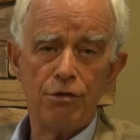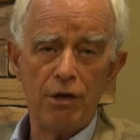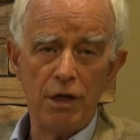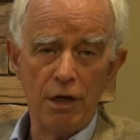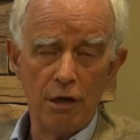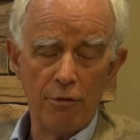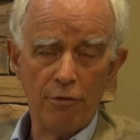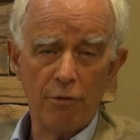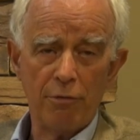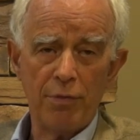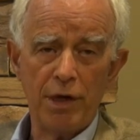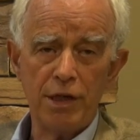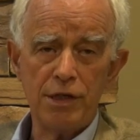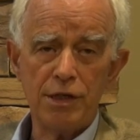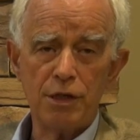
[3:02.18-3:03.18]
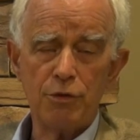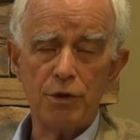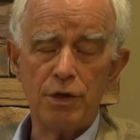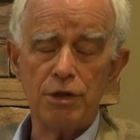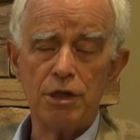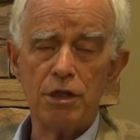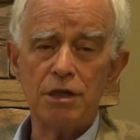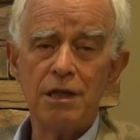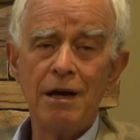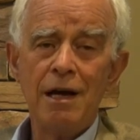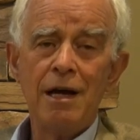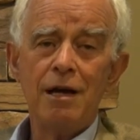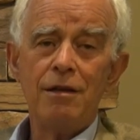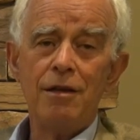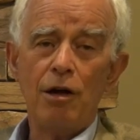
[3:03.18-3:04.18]
you hear from patients, which is
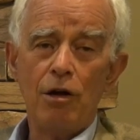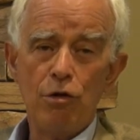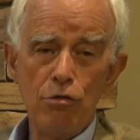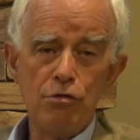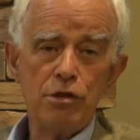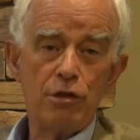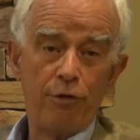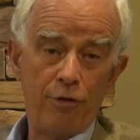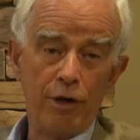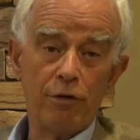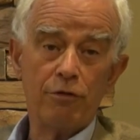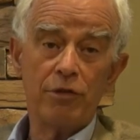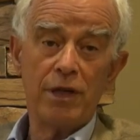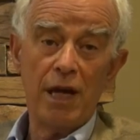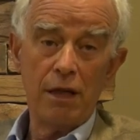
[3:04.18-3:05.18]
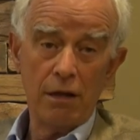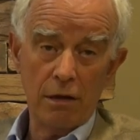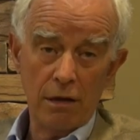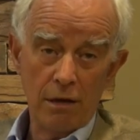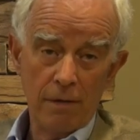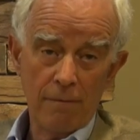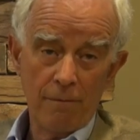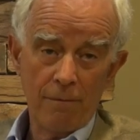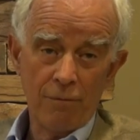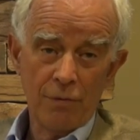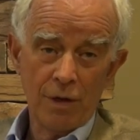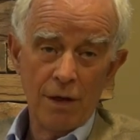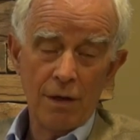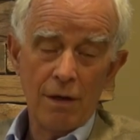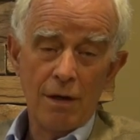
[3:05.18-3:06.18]
they lose the fear of death,
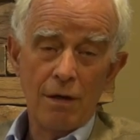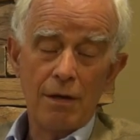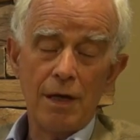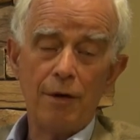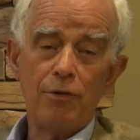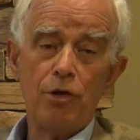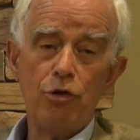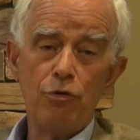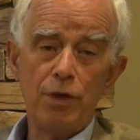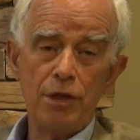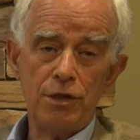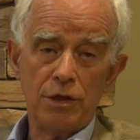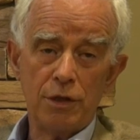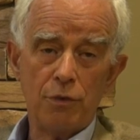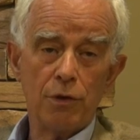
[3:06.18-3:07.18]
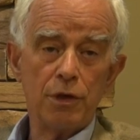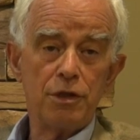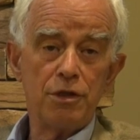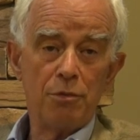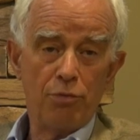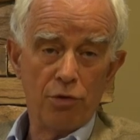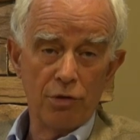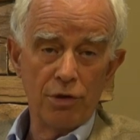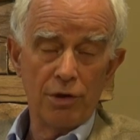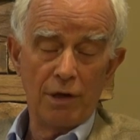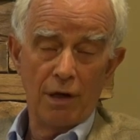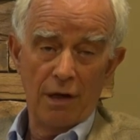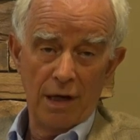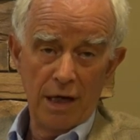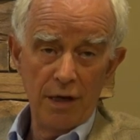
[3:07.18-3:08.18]
they have a new insight what is important
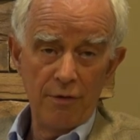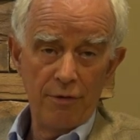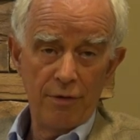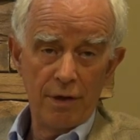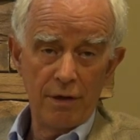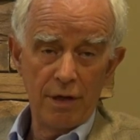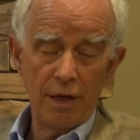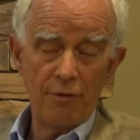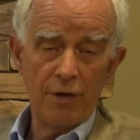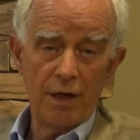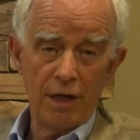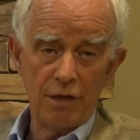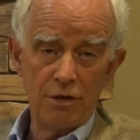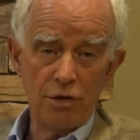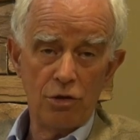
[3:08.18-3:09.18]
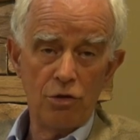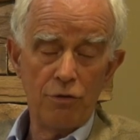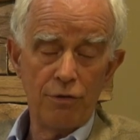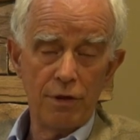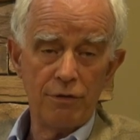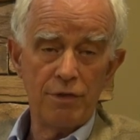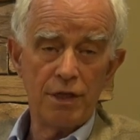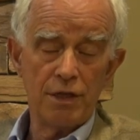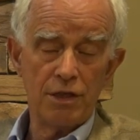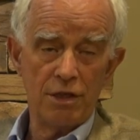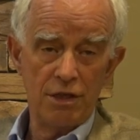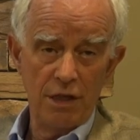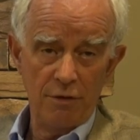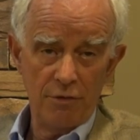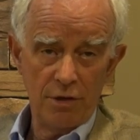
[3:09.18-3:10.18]
in life, and they have enhanced intuitive
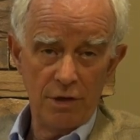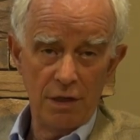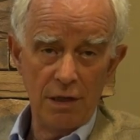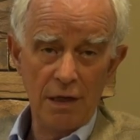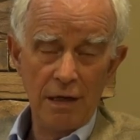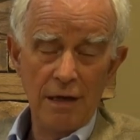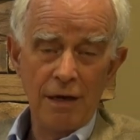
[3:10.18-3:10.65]
sensitivity,